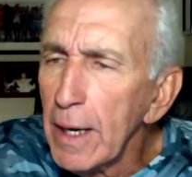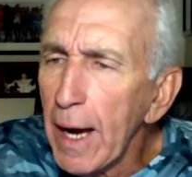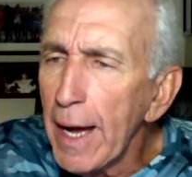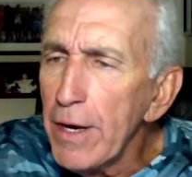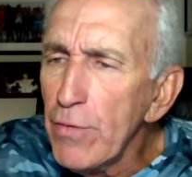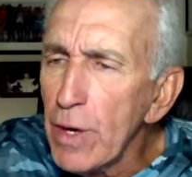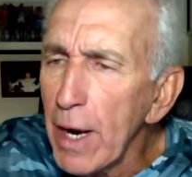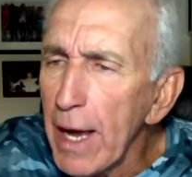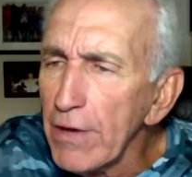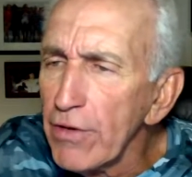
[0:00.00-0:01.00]
didn't
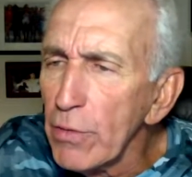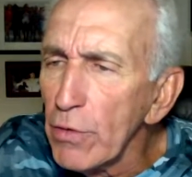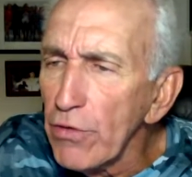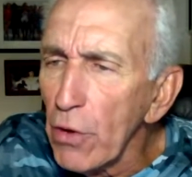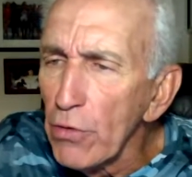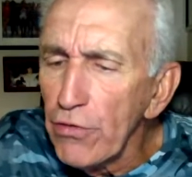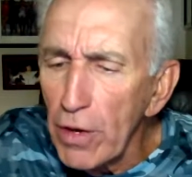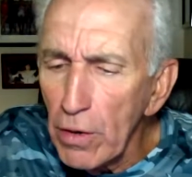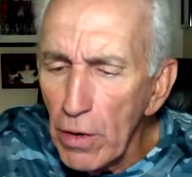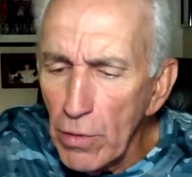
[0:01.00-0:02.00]
realize that it was
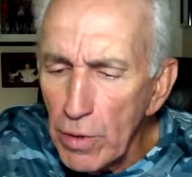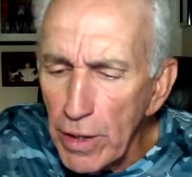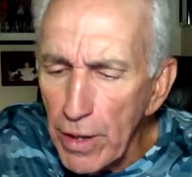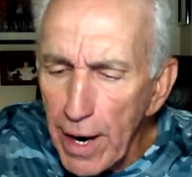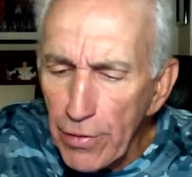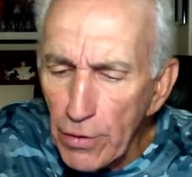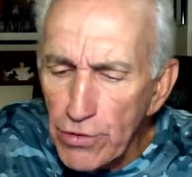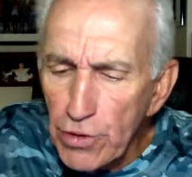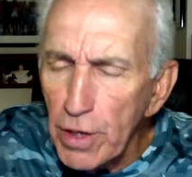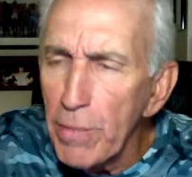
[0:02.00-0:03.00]
wholesale only there. I thought
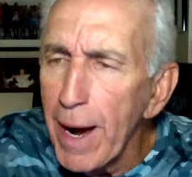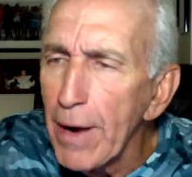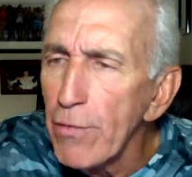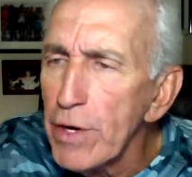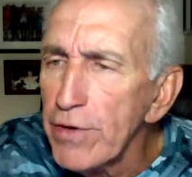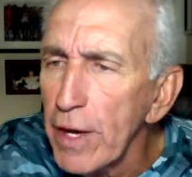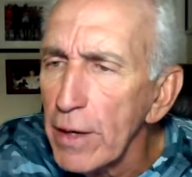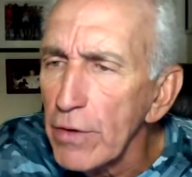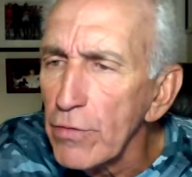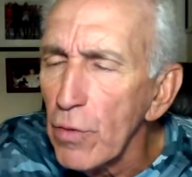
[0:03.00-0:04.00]
you could buy
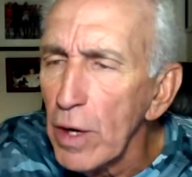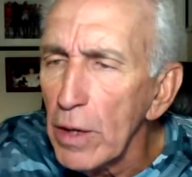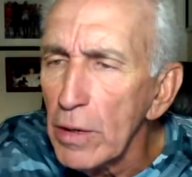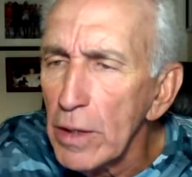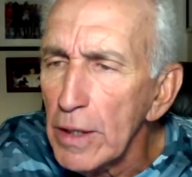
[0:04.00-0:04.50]
retail as well.